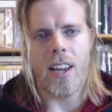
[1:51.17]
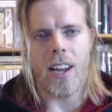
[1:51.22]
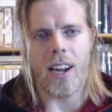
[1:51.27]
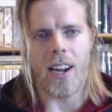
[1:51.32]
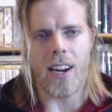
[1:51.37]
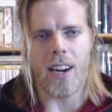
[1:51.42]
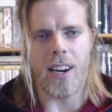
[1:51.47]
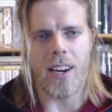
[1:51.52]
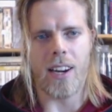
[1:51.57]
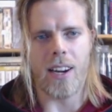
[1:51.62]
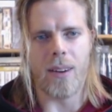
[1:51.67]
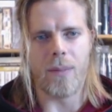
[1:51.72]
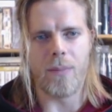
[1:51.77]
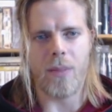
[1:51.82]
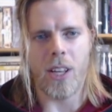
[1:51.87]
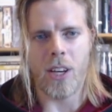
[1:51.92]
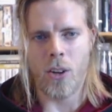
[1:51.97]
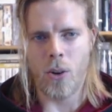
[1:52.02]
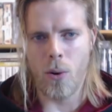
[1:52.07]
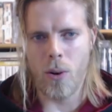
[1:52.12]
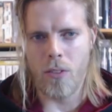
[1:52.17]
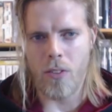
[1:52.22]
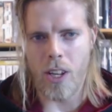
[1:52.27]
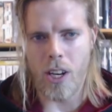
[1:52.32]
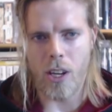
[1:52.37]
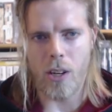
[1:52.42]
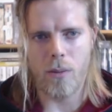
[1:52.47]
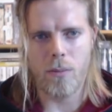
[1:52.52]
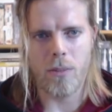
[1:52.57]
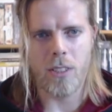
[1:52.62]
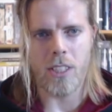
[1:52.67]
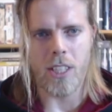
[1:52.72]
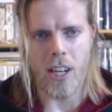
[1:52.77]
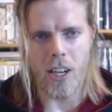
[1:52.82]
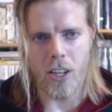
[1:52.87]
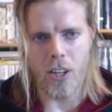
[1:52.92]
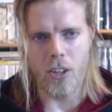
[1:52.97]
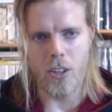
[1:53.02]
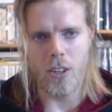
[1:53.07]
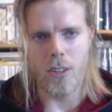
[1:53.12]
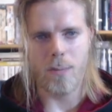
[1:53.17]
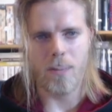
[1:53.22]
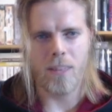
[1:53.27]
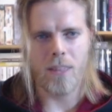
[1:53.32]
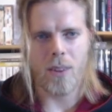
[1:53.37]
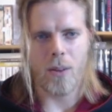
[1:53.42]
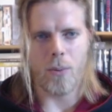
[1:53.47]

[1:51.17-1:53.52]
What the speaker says: An older video, still good.